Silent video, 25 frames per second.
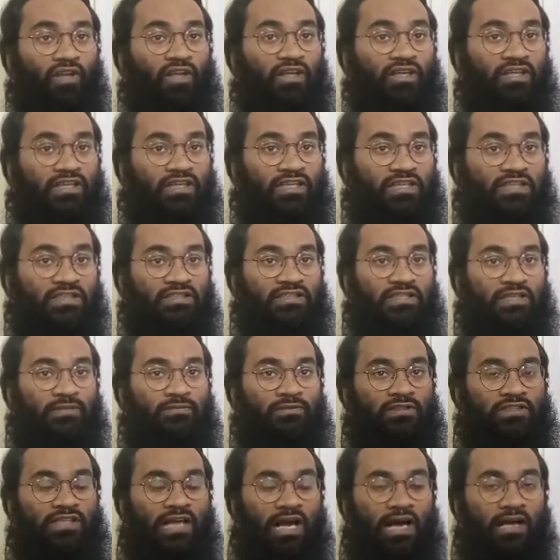Here
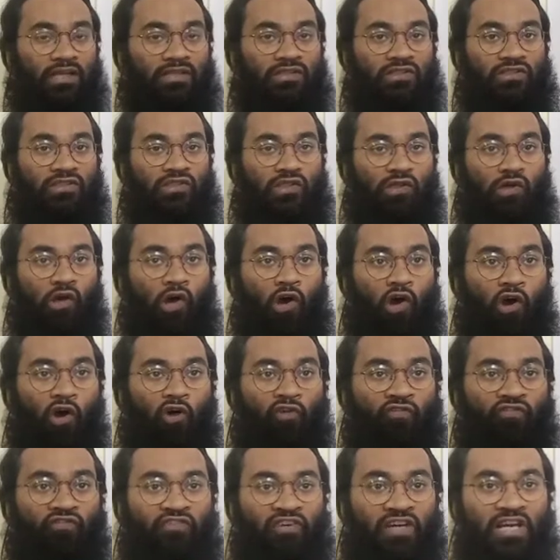comes the answer
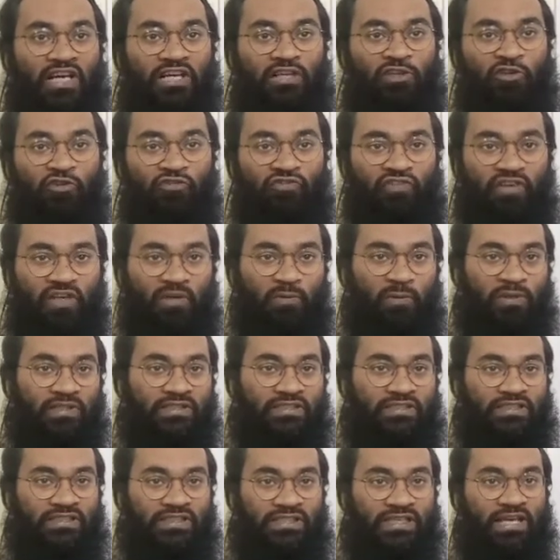of radio
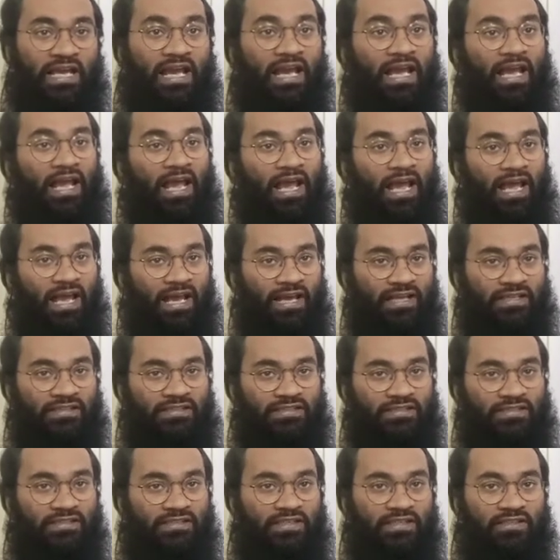frequency,
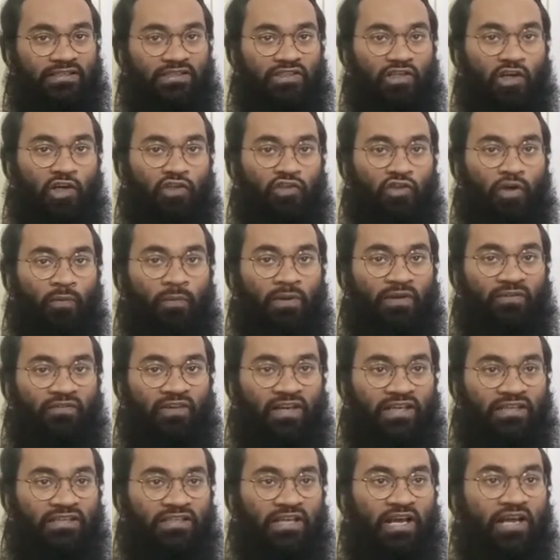hence the atomic
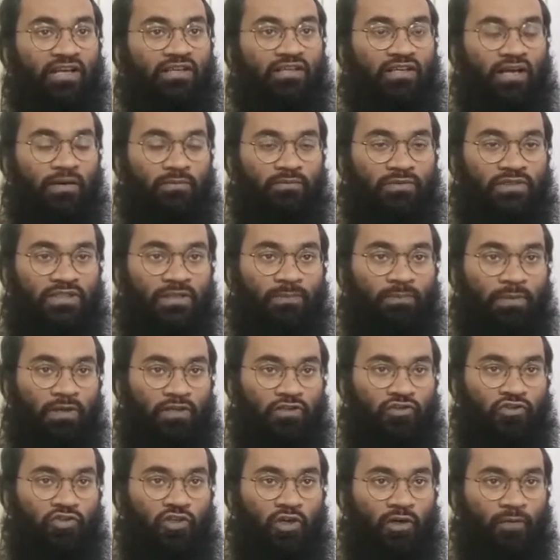weight comes in
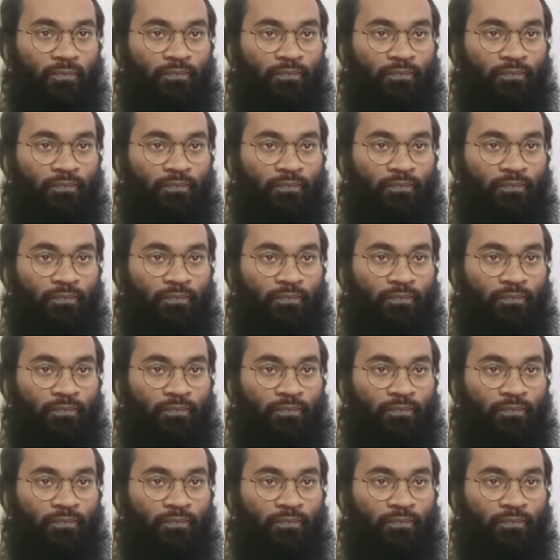picture.